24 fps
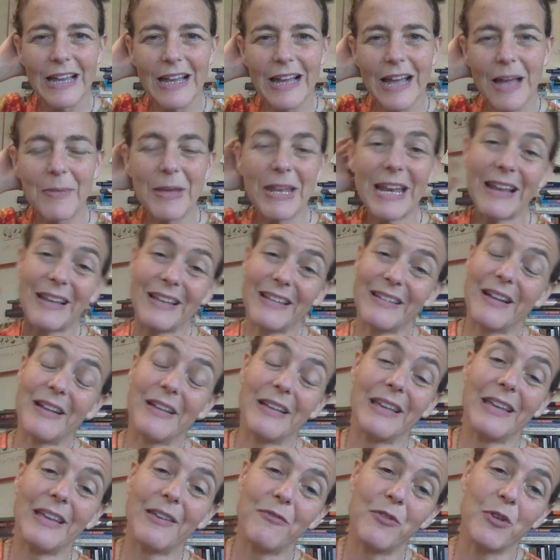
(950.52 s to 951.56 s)
I mean,
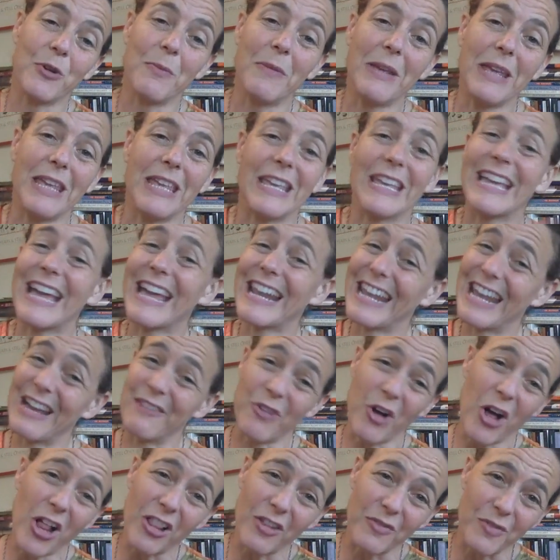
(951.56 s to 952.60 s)
if you're me, you got to
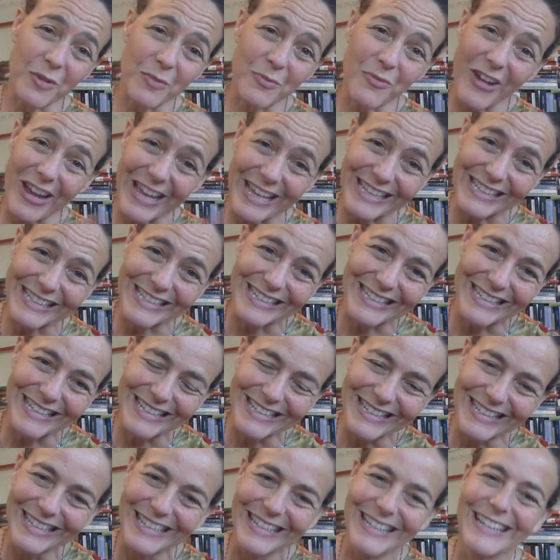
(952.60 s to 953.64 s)
have all of them, right?
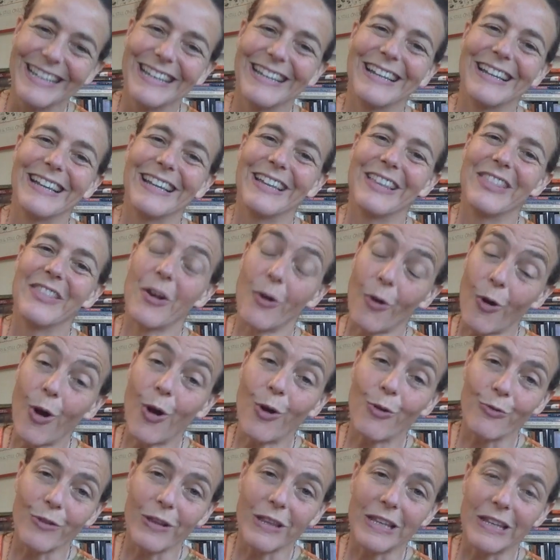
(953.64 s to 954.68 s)
They're
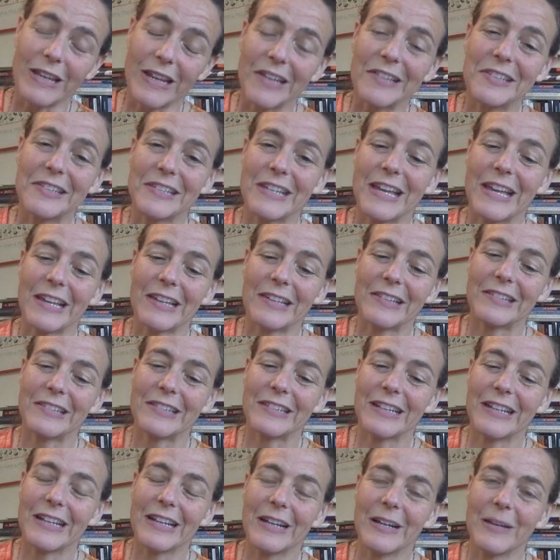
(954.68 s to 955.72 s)
all really nice decks.
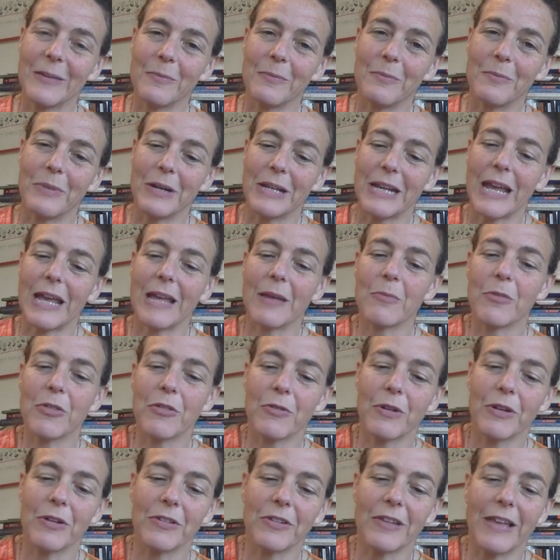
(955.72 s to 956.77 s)
But I am
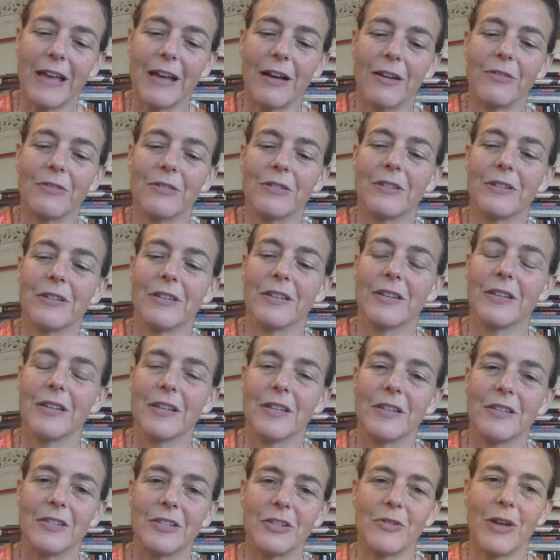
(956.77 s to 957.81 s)
thrilled now
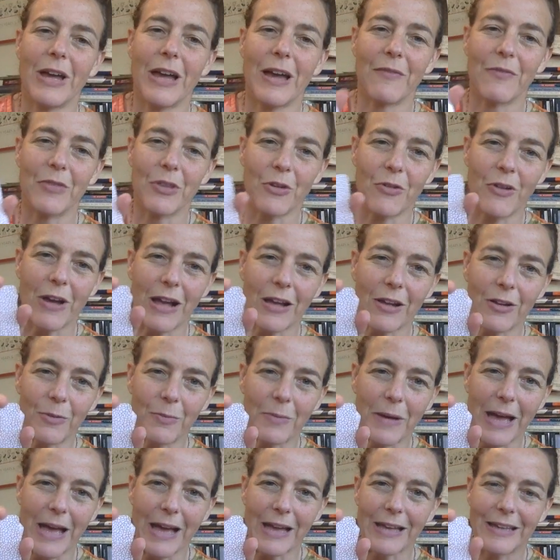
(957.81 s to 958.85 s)
to have the crackle
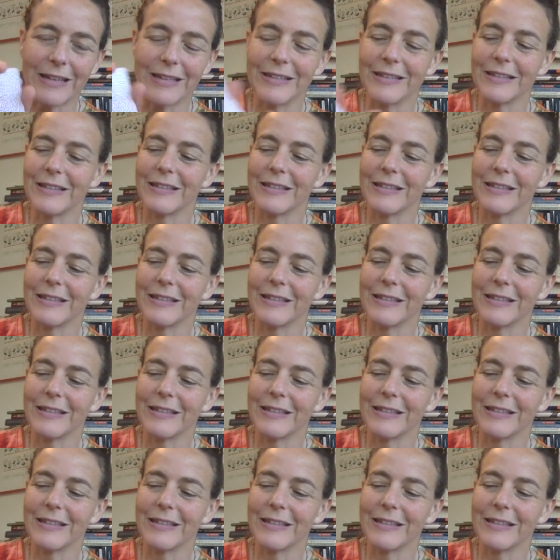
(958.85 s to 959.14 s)
back.